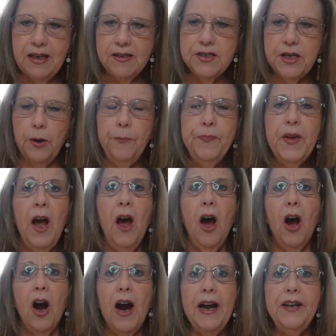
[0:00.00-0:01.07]
So,
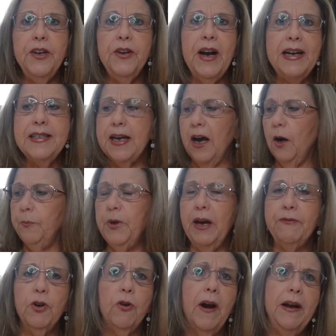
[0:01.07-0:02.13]
all right, you guys, I hope you
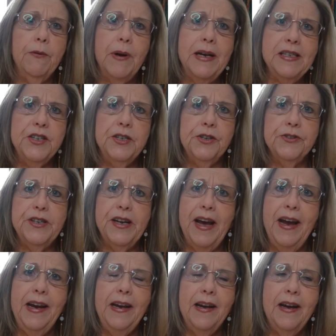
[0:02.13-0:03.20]
have a great rest of your
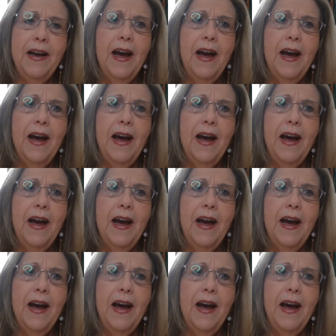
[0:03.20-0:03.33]
day.